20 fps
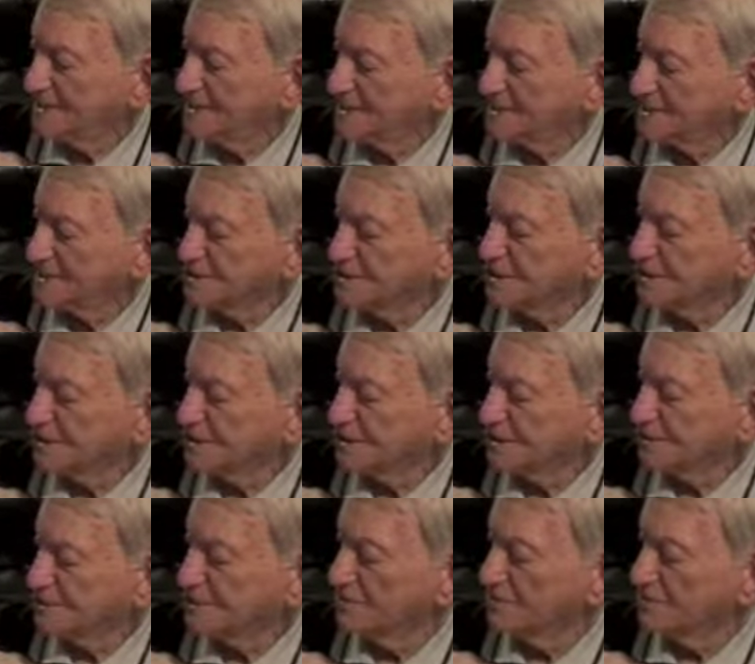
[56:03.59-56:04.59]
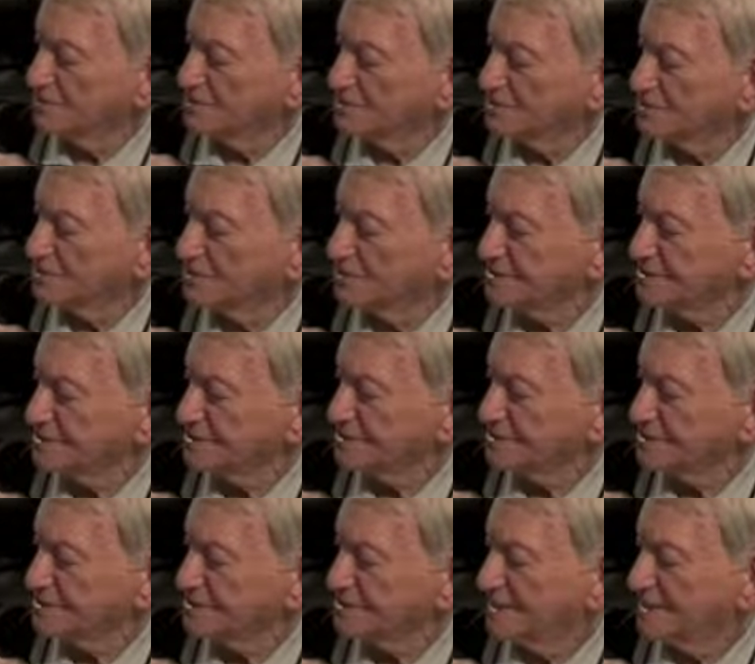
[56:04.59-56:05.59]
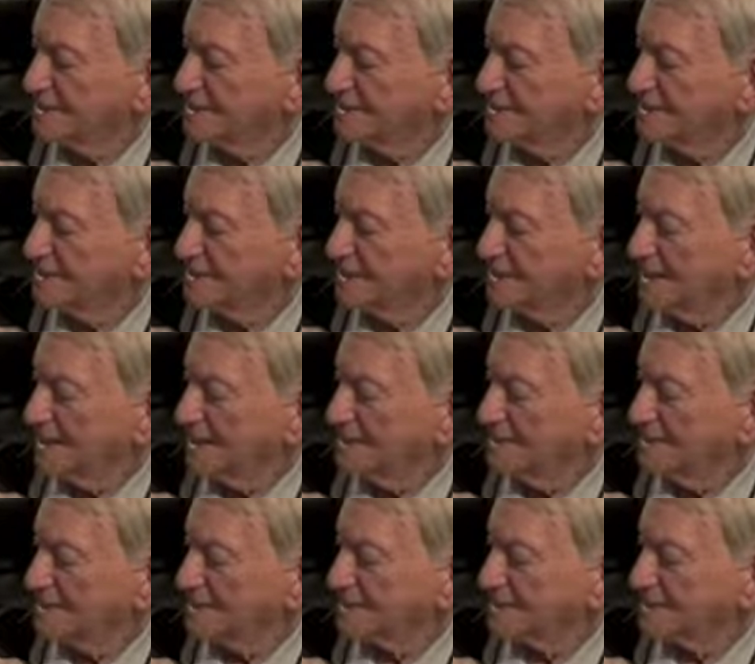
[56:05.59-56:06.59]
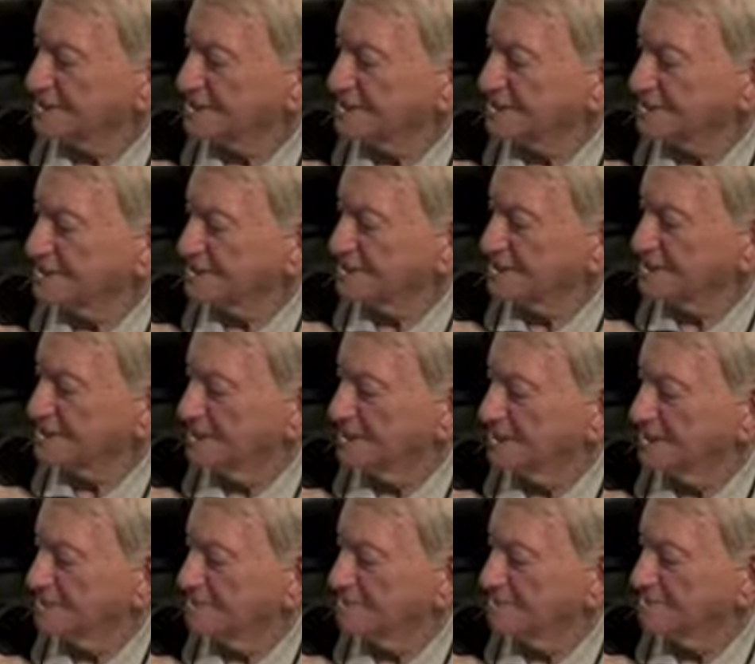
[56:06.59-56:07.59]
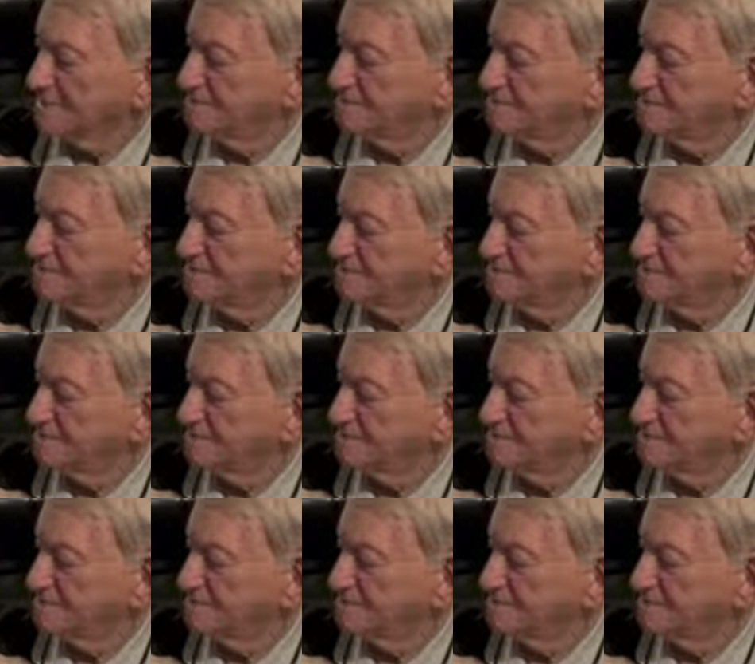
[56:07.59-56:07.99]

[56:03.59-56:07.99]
This is John Goros. And that's, uh, oh,